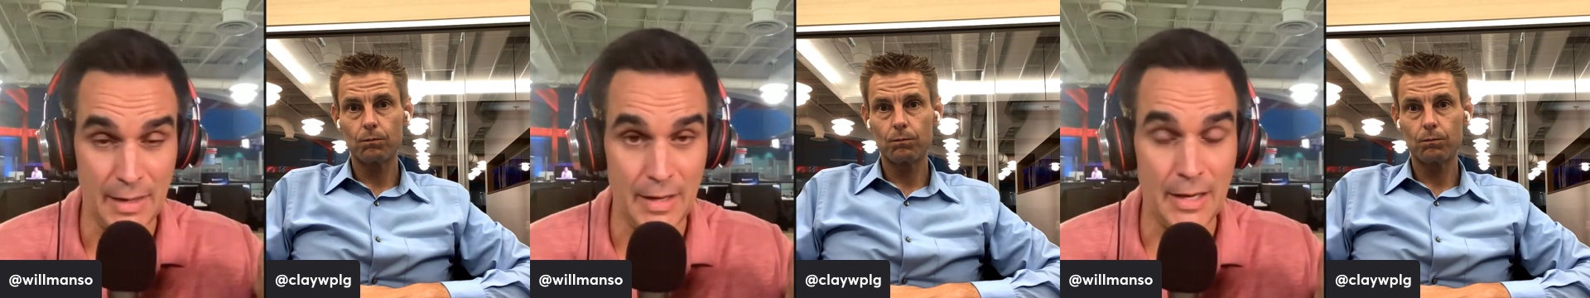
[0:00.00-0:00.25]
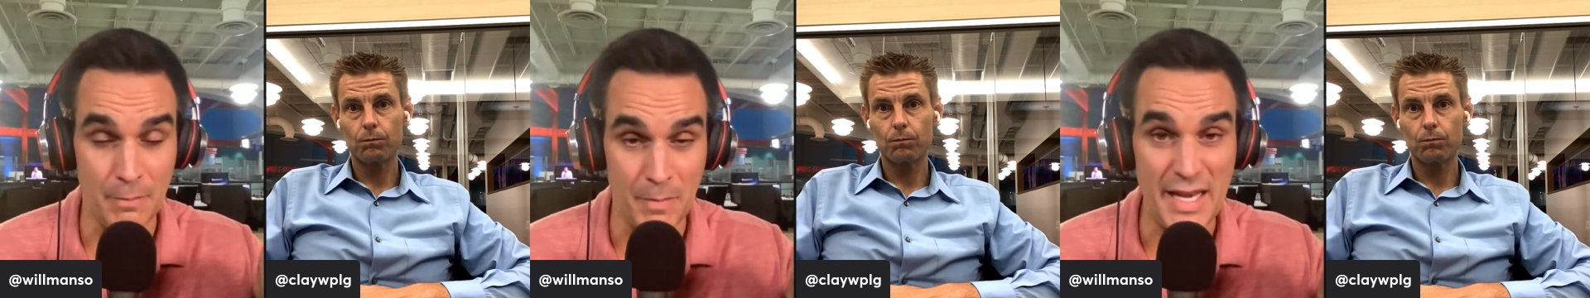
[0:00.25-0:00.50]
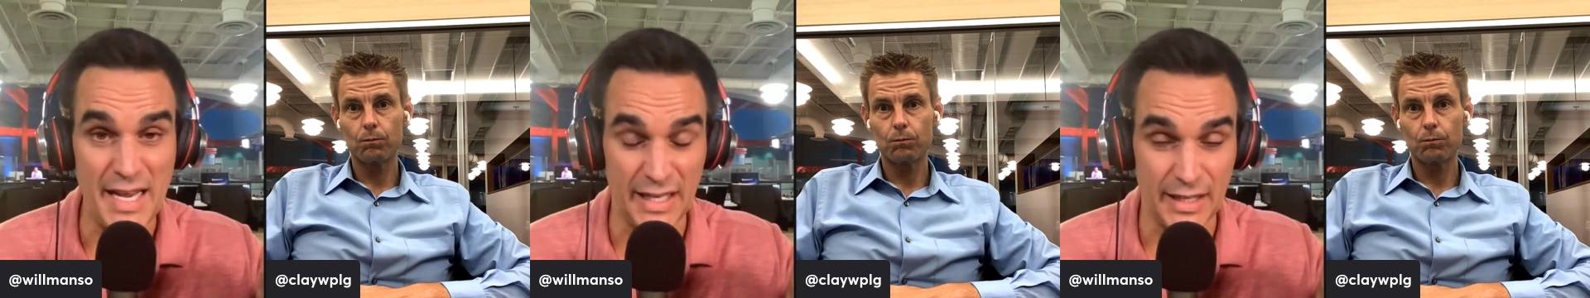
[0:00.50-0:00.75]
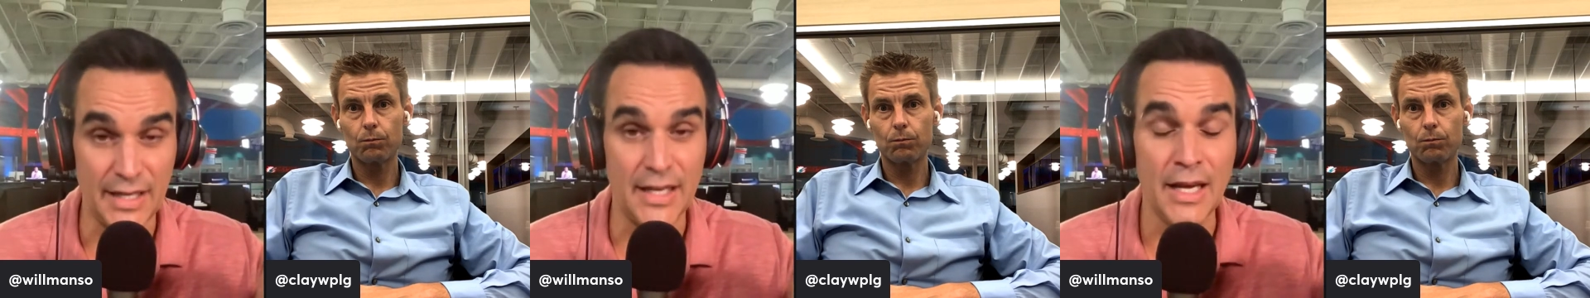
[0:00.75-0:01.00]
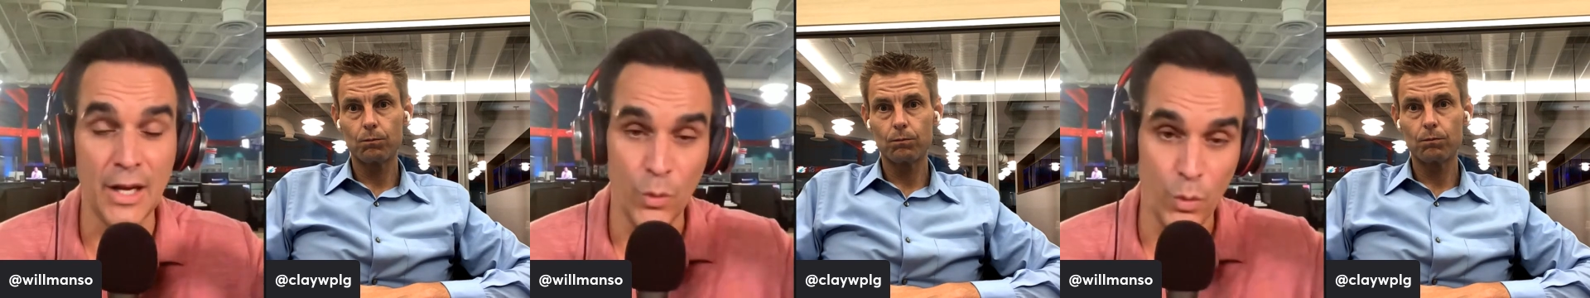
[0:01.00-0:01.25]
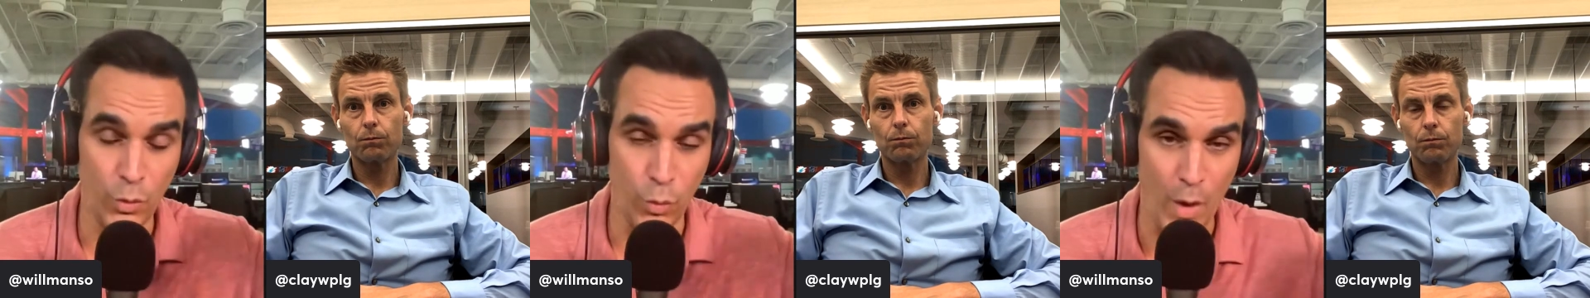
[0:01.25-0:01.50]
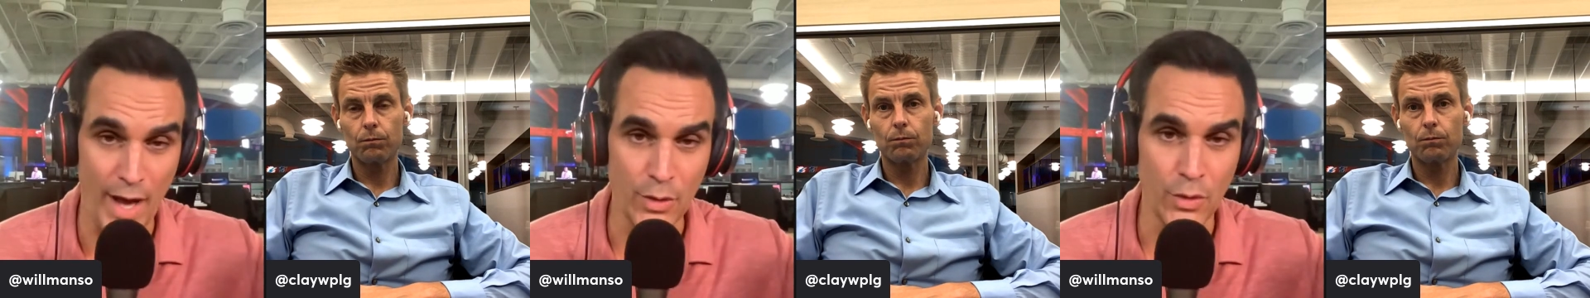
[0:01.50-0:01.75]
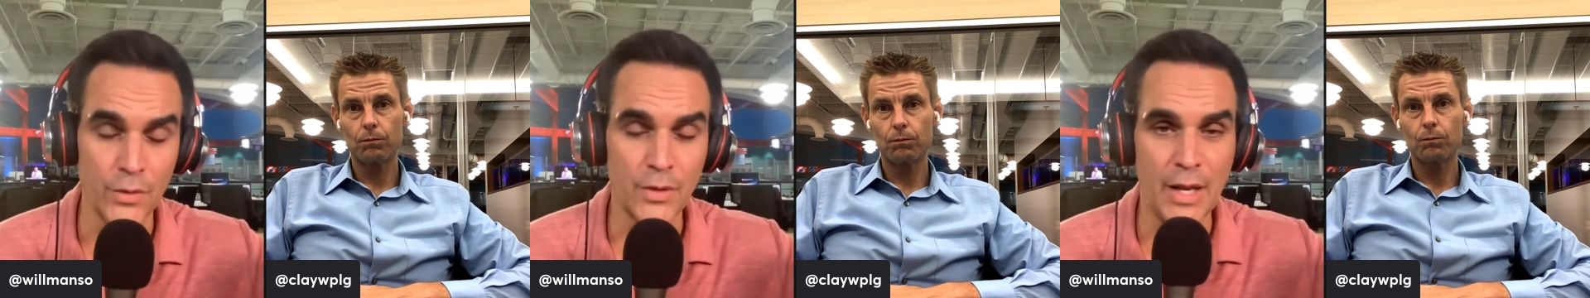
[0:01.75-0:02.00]
Speaker 1: immediately with
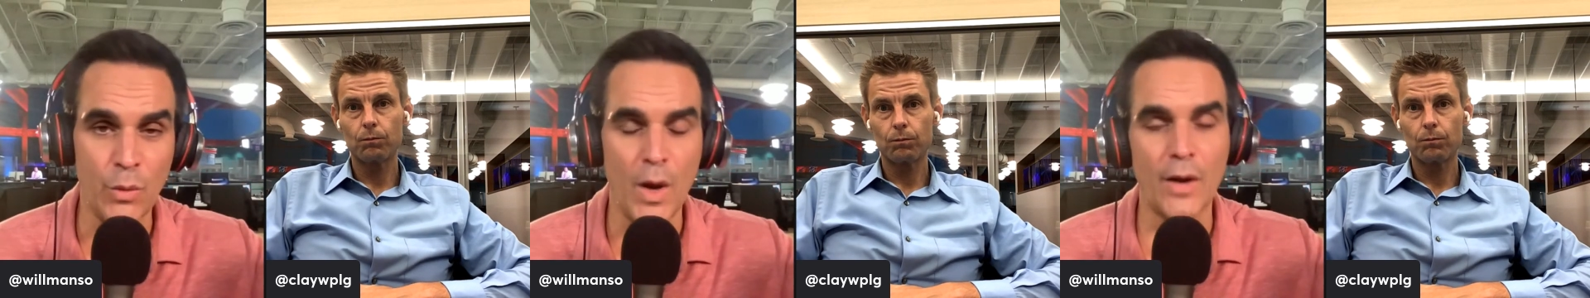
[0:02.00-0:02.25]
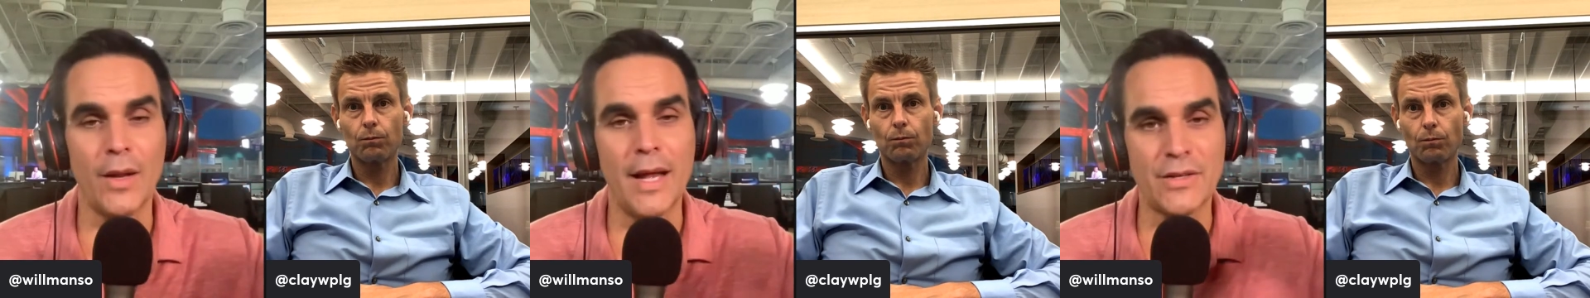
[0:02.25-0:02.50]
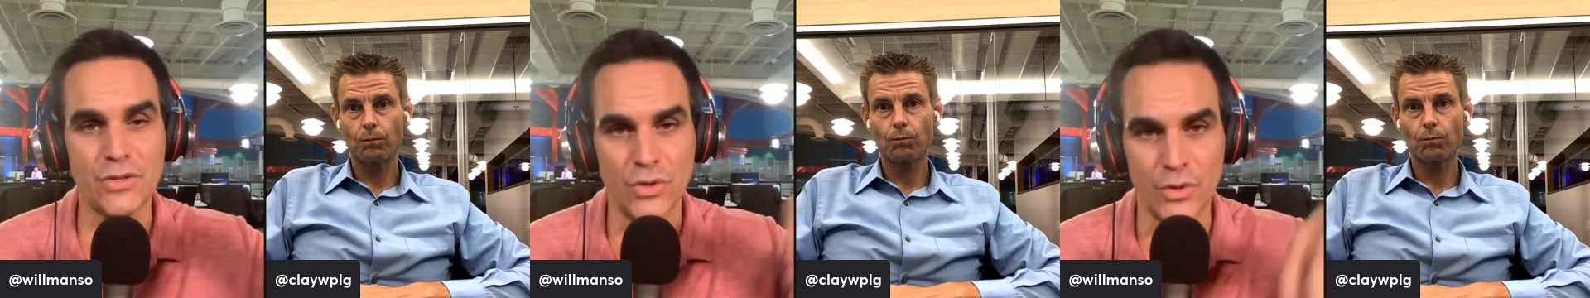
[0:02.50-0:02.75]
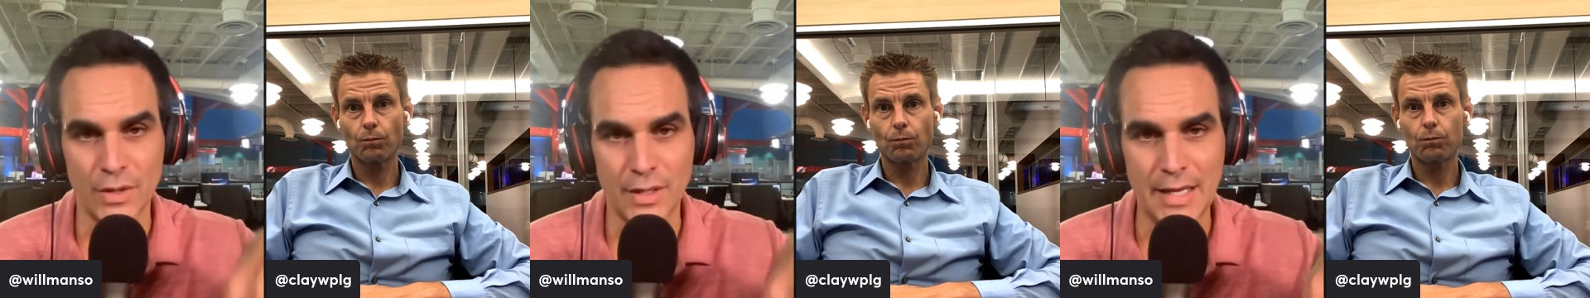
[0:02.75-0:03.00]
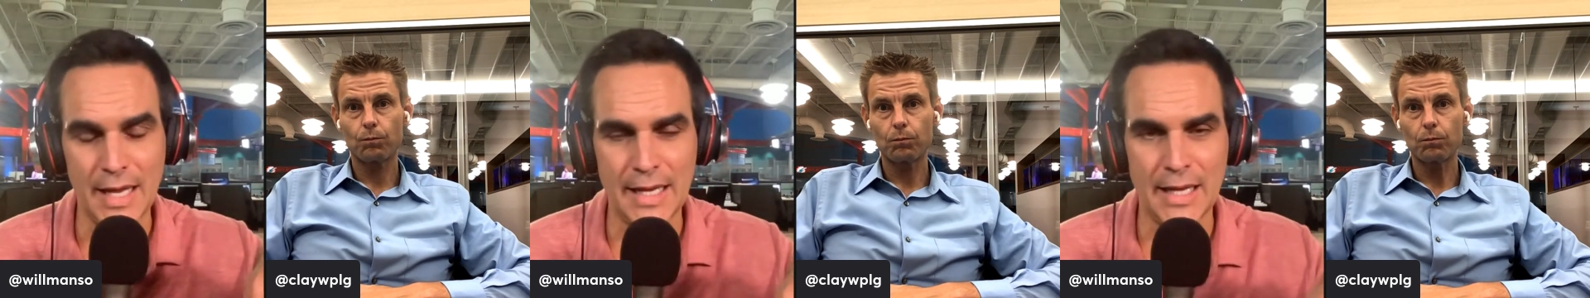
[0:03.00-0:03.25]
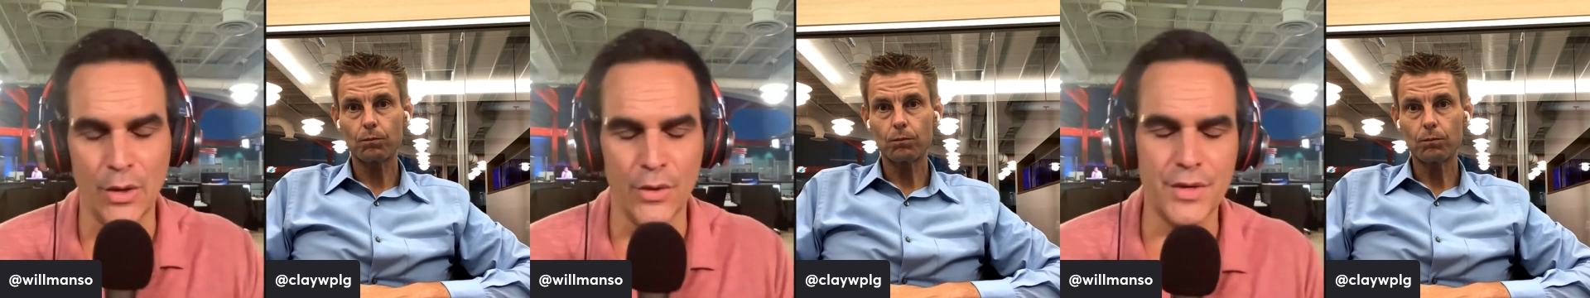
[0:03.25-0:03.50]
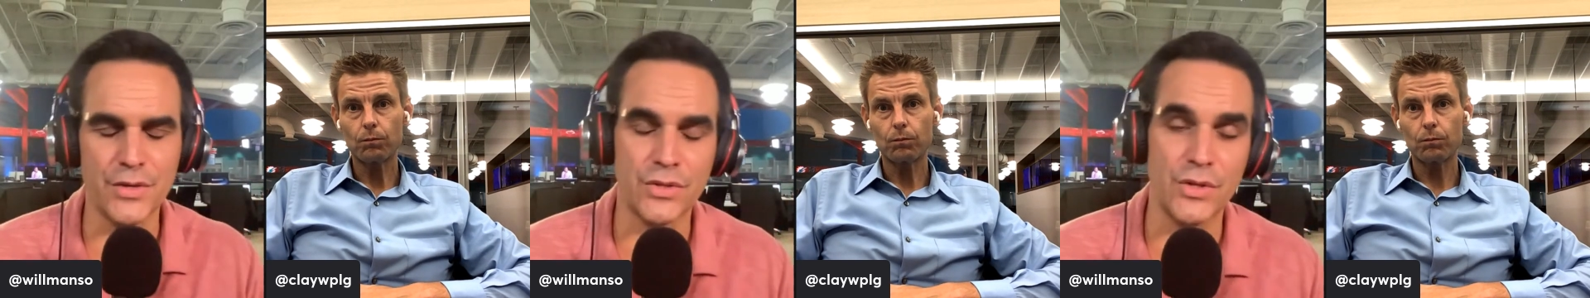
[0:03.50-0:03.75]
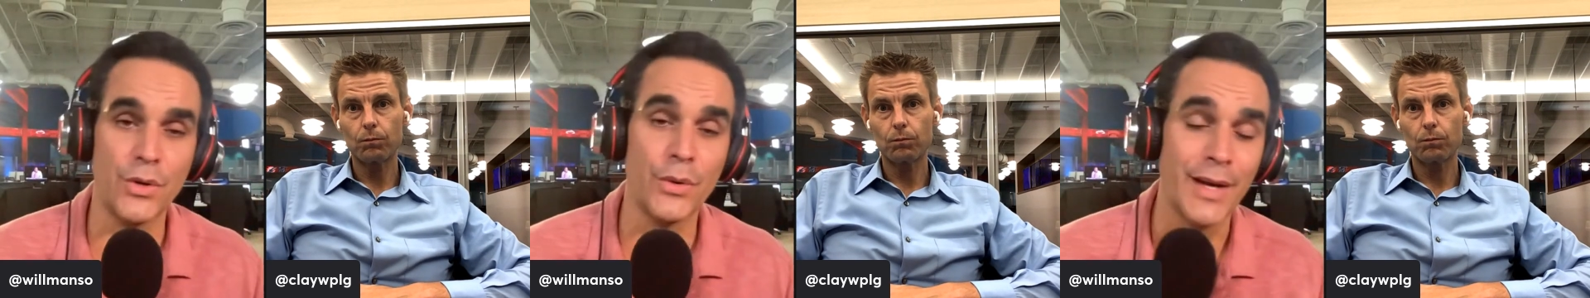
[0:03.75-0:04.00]
Waddle getting Waddle last year, getting Hill
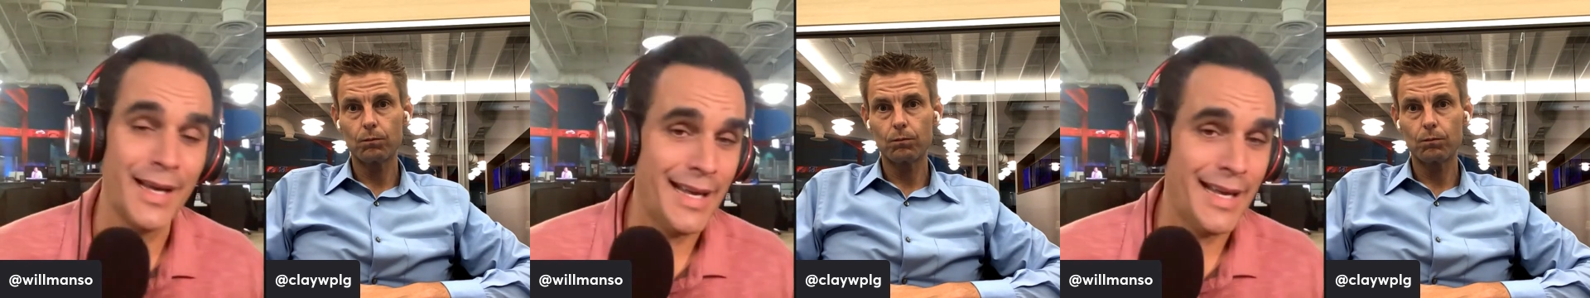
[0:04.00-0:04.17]
this year,